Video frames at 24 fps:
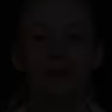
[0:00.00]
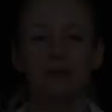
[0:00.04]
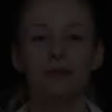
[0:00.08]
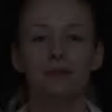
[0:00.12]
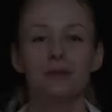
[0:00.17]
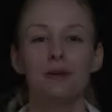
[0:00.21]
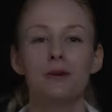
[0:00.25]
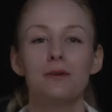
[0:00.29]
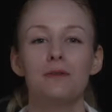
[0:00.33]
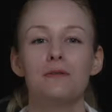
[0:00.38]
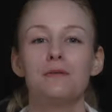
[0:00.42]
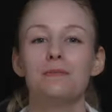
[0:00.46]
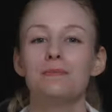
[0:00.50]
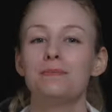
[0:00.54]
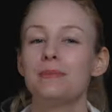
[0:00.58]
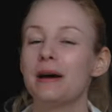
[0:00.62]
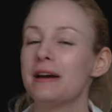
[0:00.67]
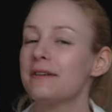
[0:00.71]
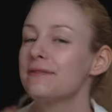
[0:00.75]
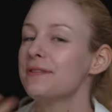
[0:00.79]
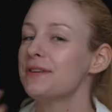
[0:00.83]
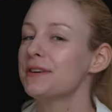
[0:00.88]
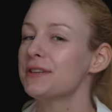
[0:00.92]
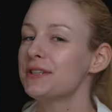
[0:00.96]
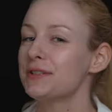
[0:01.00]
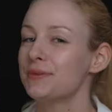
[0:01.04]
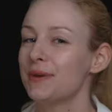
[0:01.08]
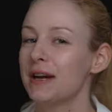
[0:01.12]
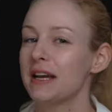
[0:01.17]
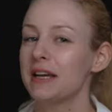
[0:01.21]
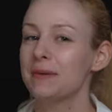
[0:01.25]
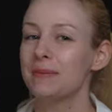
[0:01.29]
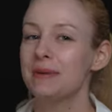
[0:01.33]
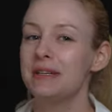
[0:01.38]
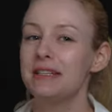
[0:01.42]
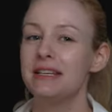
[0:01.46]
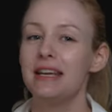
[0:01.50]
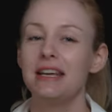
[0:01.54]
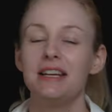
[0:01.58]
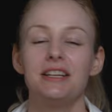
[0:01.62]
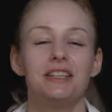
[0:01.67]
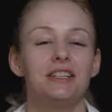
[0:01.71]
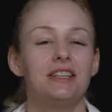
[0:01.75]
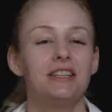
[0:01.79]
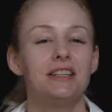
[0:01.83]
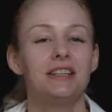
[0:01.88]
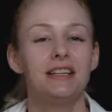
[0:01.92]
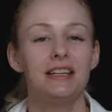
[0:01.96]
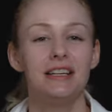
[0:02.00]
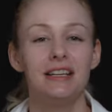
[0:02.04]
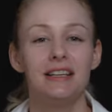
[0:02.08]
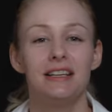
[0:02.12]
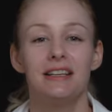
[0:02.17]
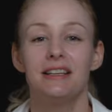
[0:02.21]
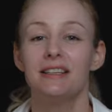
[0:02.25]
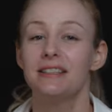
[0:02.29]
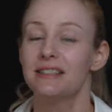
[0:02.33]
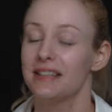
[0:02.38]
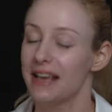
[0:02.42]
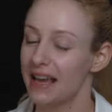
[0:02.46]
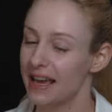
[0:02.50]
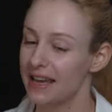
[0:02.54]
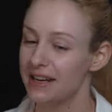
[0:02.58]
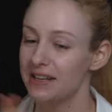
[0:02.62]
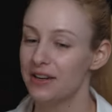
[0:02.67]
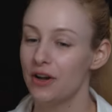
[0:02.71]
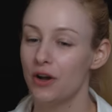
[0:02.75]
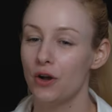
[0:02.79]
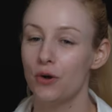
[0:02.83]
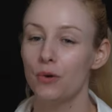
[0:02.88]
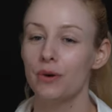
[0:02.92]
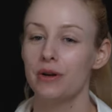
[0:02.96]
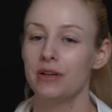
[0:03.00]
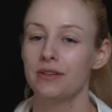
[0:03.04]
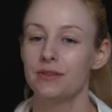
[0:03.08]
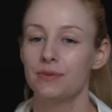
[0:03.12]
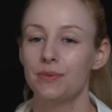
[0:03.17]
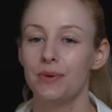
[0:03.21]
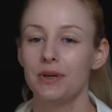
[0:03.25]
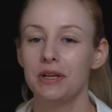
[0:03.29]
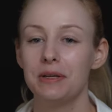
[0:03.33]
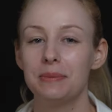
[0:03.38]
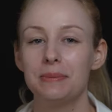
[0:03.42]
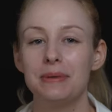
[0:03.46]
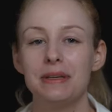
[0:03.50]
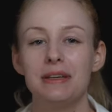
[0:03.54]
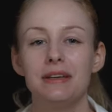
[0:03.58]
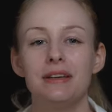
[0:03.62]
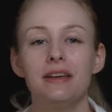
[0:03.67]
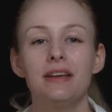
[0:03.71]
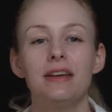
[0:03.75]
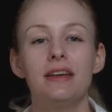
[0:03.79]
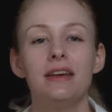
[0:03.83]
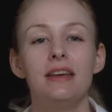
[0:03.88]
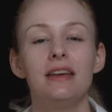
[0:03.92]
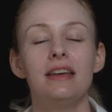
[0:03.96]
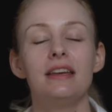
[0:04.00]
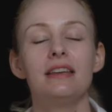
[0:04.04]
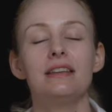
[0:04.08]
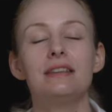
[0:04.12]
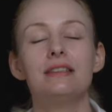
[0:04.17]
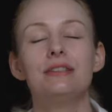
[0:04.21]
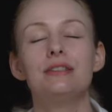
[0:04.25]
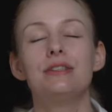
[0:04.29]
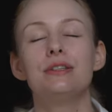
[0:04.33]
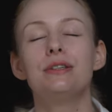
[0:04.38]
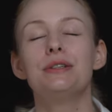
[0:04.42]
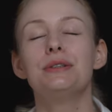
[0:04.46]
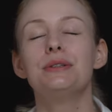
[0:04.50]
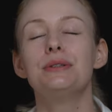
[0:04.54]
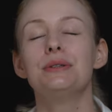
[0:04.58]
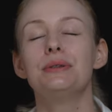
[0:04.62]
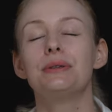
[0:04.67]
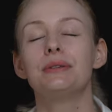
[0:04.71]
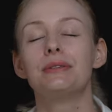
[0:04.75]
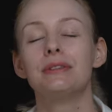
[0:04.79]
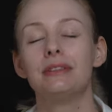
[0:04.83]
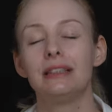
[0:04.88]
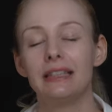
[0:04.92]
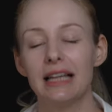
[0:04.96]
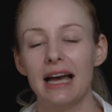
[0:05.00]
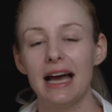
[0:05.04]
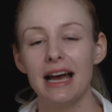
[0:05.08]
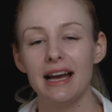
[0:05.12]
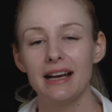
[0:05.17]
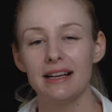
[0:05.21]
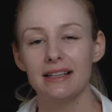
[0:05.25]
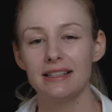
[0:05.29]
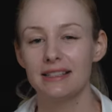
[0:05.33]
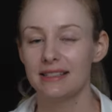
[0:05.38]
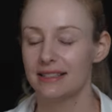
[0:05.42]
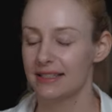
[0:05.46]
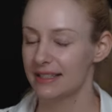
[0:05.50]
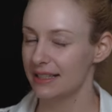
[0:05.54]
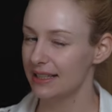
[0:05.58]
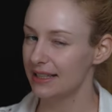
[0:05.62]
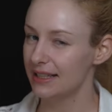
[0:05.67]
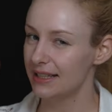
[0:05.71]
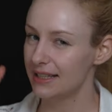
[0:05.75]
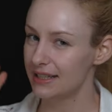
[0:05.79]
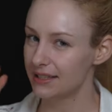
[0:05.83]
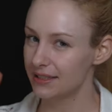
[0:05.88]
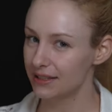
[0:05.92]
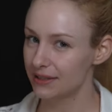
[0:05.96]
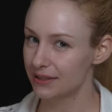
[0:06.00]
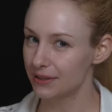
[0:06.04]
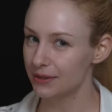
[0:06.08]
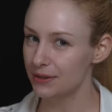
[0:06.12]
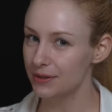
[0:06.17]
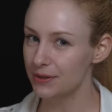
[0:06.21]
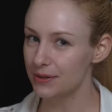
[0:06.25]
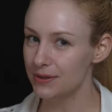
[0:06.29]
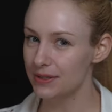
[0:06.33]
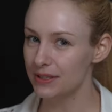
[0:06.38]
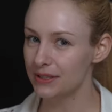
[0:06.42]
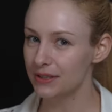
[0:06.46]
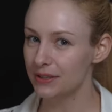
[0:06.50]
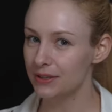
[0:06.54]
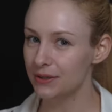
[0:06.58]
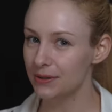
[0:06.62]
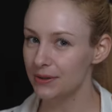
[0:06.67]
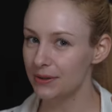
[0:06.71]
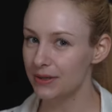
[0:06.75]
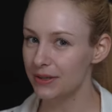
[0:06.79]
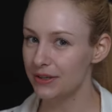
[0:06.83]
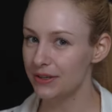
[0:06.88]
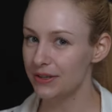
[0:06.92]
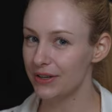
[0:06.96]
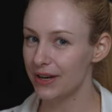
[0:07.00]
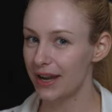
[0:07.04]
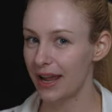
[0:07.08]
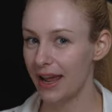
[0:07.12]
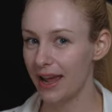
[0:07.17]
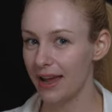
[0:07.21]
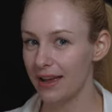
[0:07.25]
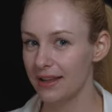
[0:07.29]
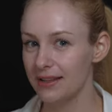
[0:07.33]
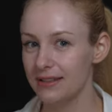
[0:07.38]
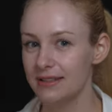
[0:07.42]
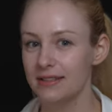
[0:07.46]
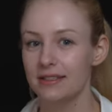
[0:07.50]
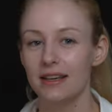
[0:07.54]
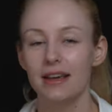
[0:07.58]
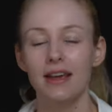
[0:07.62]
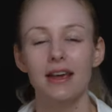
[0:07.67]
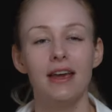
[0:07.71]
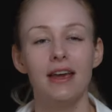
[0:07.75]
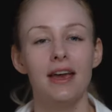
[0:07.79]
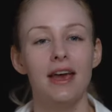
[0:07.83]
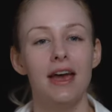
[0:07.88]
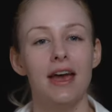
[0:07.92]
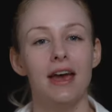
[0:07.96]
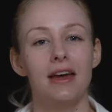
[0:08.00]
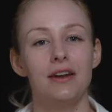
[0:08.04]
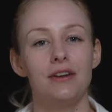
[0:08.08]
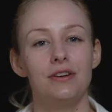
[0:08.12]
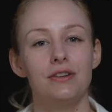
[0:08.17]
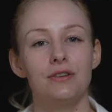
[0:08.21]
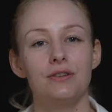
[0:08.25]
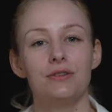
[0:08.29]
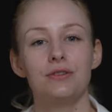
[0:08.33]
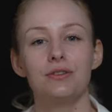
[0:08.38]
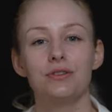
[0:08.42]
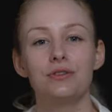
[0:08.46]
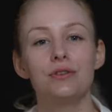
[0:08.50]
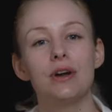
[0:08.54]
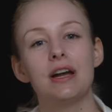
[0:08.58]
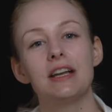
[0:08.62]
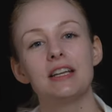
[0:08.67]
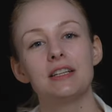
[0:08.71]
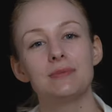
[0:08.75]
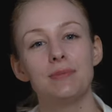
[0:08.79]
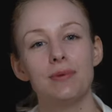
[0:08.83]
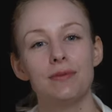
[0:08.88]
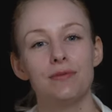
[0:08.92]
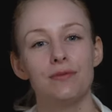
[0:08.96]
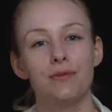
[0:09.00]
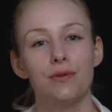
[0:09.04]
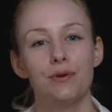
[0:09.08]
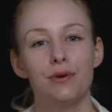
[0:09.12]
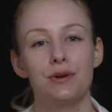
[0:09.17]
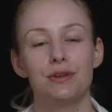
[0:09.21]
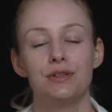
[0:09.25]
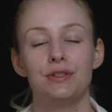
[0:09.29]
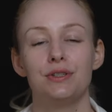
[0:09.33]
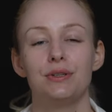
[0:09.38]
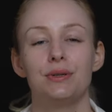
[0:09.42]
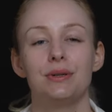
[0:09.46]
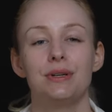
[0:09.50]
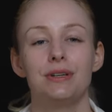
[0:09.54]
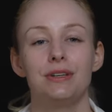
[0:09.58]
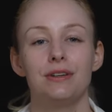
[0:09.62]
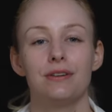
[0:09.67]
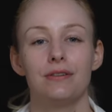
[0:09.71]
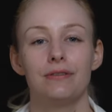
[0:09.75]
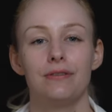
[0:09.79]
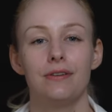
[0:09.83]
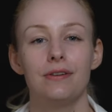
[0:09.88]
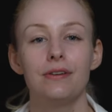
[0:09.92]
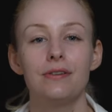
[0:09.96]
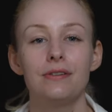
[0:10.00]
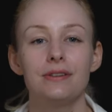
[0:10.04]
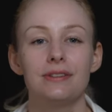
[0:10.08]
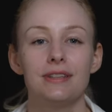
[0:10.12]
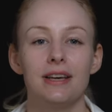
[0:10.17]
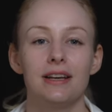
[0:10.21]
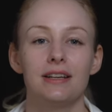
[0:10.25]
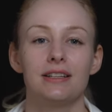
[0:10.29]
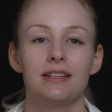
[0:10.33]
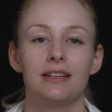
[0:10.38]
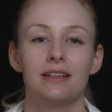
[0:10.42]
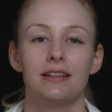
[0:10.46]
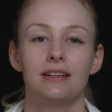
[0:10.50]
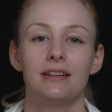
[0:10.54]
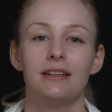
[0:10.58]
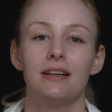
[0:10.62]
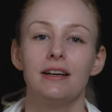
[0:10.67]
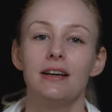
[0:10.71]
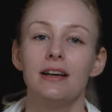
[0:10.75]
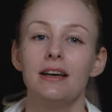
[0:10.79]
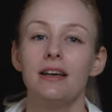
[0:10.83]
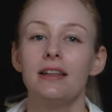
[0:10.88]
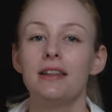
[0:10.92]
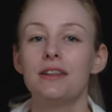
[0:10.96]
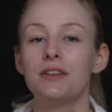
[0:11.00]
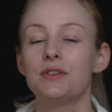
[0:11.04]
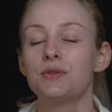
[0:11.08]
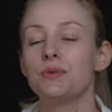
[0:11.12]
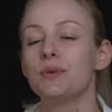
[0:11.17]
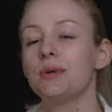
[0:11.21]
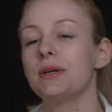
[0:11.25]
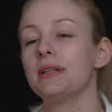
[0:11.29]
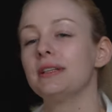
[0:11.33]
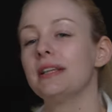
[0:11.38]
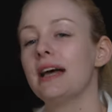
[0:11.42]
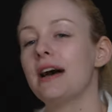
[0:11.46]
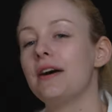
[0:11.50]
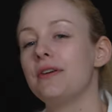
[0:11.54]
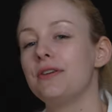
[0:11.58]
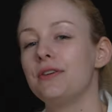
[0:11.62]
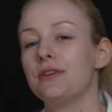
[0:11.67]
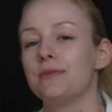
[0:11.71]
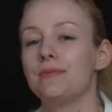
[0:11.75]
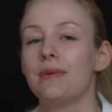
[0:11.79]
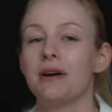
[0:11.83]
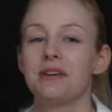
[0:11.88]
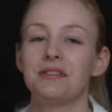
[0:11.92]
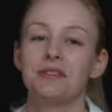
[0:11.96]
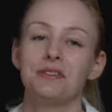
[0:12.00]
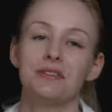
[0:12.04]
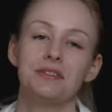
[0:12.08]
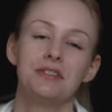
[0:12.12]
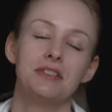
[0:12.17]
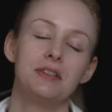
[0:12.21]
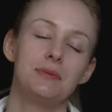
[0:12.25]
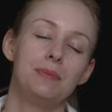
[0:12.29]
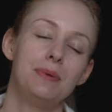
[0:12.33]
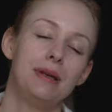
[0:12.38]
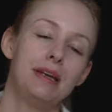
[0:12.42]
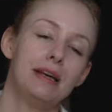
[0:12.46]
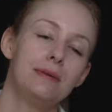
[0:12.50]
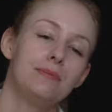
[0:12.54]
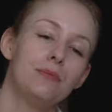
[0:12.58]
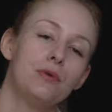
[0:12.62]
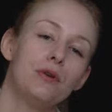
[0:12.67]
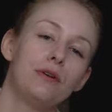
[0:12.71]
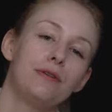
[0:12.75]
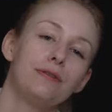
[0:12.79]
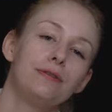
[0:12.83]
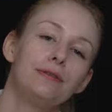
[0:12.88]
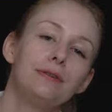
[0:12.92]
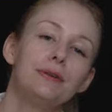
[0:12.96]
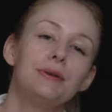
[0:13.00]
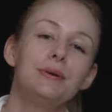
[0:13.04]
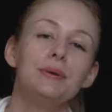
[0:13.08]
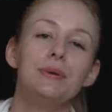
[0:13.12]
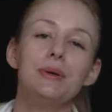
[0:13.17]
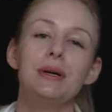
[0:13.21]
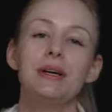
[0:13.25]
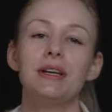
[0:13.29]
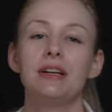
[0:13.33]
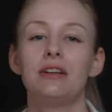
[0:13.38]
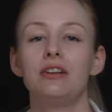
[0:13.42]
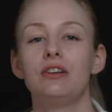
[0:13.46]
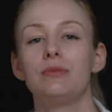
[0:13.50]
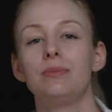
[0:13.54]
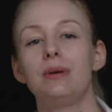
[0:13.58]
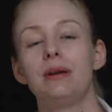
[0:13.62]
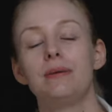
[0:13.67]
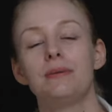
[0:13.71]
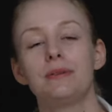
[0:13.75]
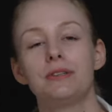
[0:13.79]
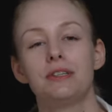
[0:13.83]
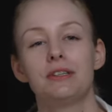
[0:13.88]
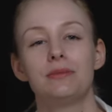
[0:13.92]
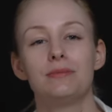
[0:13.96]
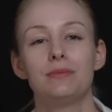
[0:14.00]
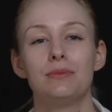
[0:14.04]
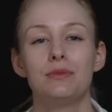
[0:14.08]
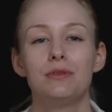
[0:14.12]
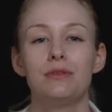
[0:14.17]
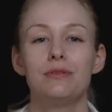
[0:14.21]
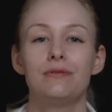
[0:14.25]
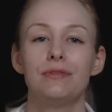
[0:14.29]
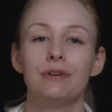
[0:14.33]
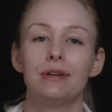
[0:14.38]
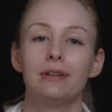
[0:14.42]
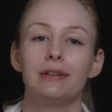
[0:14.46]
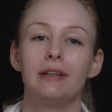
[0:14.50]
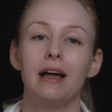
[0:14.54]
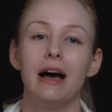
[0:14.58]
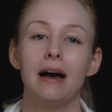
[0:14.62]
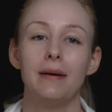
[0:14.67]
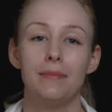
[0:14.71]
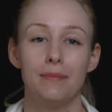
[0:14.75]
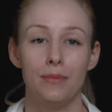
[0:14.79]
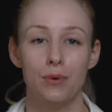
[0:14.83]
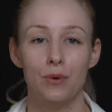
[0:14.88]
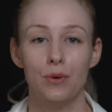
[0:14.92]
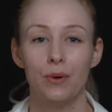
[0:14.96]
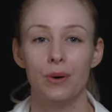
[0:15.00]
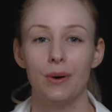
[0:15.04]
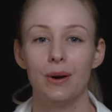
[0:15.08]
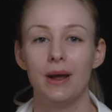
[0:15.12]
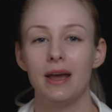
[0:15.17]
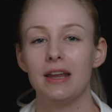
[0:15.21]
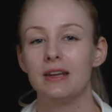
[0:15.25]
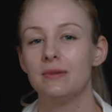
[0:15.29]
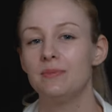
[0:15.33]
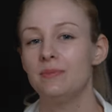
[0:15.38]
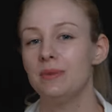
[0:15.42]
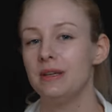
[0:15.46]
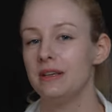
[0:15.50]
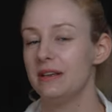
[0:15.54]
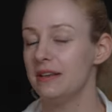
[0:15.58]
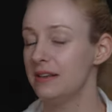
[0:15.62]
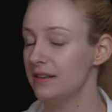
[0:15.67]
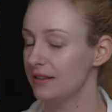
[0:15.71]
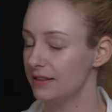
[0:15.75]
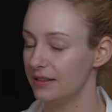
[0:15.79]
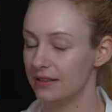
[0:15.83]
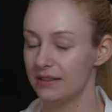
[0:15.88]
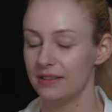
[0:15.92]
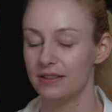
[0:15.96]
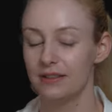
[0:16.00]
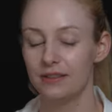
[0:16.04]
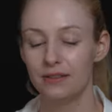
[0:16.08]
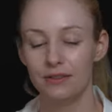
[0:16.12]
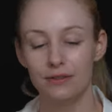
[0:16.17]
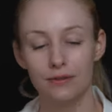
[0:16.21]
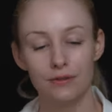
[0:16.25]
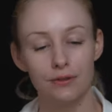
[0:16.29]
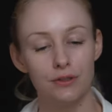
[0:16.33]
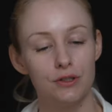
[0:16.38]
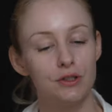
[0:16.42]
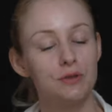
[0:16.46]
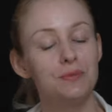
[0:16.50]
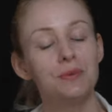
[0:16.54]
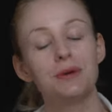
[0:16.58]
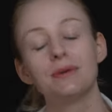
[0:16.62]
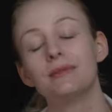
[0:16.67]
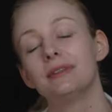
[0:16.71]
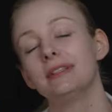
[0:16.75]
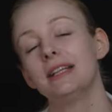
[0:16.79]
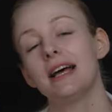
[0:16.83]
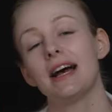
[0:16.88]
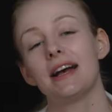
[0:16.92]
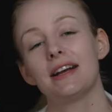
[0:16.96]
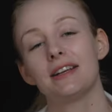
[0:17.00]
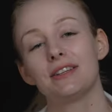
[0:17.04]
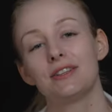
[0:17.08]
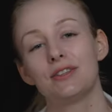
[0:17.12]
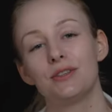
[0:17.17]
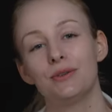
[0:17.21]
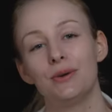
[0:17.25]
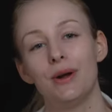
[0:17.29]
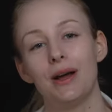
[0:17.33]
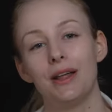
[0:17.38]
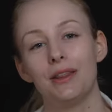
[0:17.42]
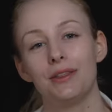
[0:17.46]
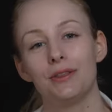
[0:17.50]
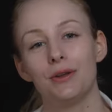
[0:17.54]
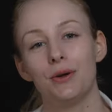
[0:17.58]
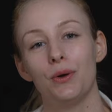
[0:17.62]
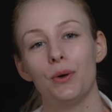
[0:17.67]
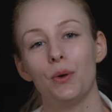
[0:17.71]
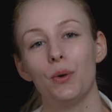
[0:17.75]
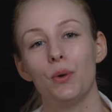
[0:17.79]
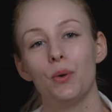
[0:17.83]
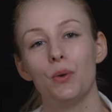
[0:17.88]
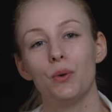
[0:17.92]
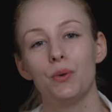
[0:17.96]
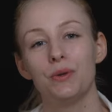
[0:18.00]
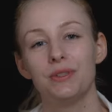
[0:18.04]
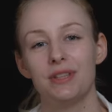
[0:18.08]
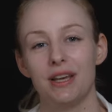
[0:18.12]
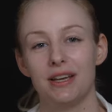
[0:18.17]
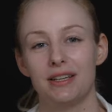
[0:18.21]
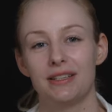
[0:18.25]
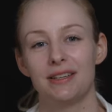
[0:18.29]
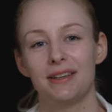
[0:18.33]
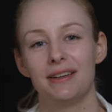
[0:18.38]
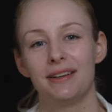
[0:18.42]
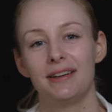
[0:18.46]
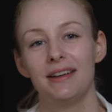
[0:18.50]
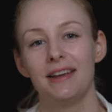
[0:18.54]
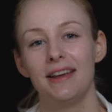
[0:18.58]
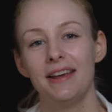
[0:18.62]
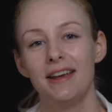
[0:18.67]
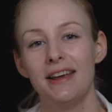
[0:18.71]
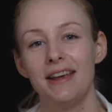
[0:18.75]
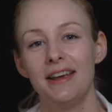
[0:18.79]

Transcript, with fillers: So my first recommendation is, and always will be, is to relax. This includes including your hands and to stretch before doing your photo session. This will allow your muscles to be more fluid and you'll be able to move a lot more and be super relaxed throughout the whole session.